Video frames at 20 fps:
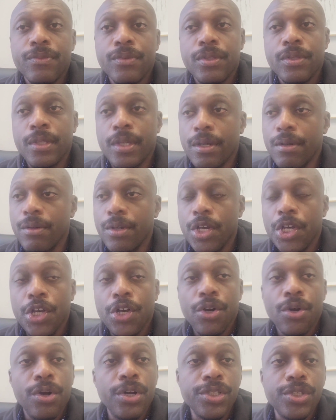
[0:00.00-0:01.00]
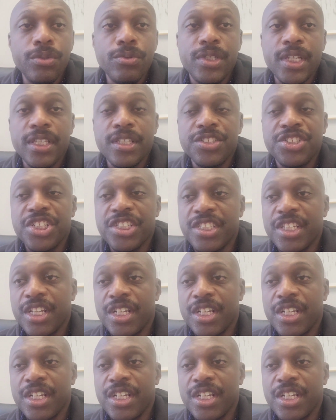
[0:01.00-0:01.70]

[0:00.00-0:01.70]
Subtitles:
You know, all you did is just